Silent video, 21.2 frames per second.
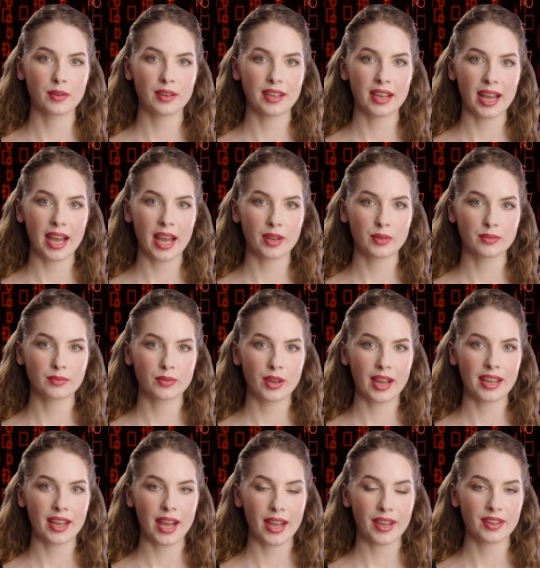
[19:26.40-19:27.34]
With the help of
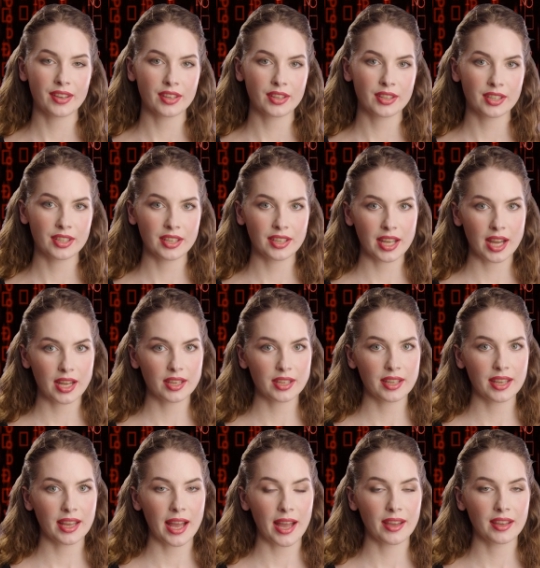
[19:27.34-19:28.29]
A I,
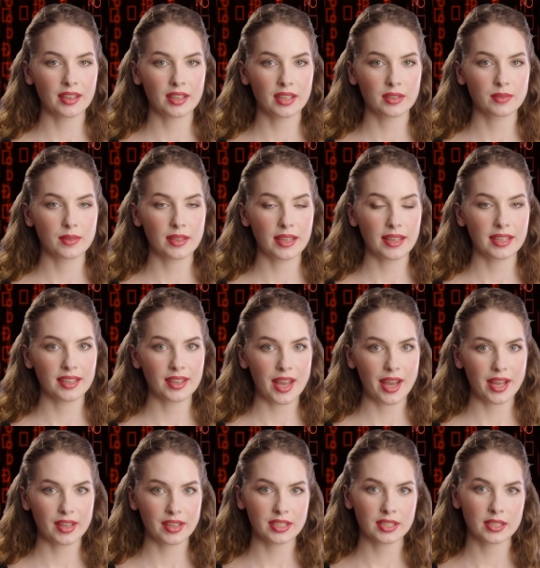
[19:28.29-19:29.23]
social engineering
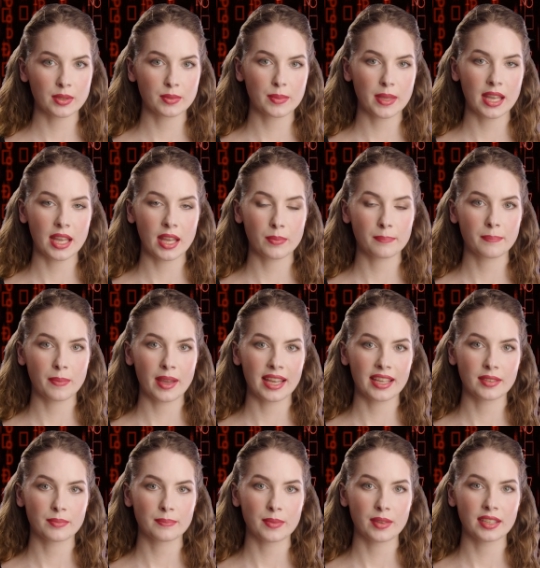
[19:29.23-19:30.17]
attacks could become
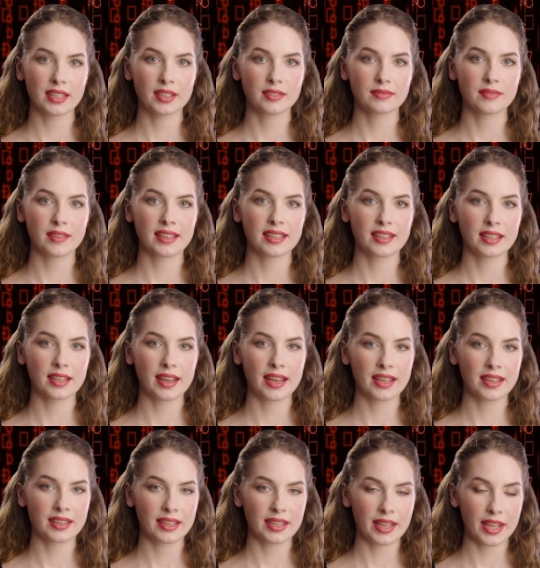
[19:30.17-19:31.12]
much more
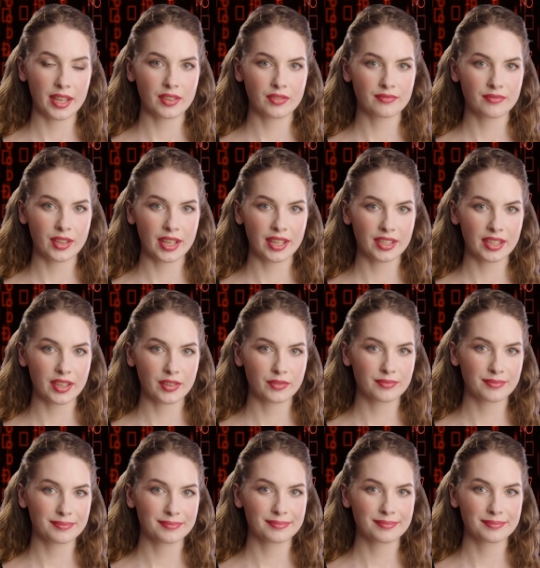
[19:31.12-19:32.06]
sophisticated and
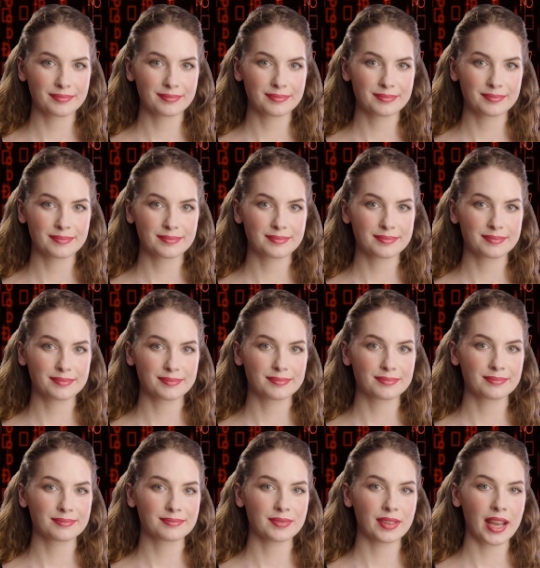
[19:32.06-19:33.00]
effective.
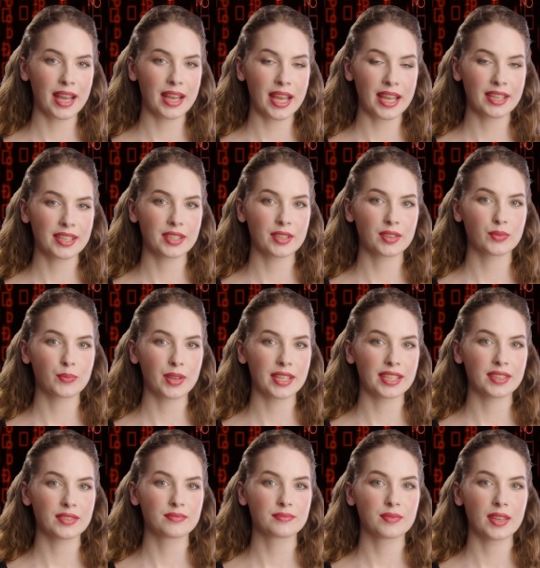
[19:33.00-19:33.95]
A
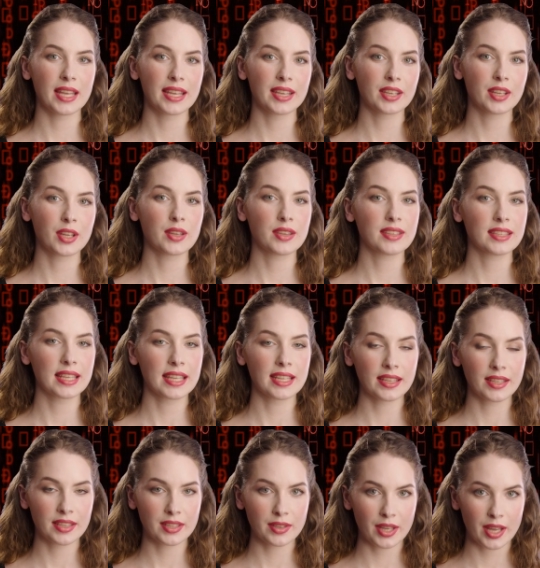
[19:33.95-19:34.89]
I-generated fake
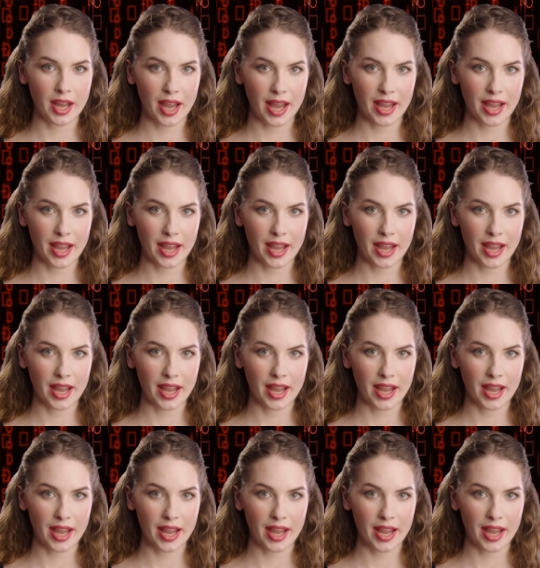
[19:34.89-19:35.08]
content.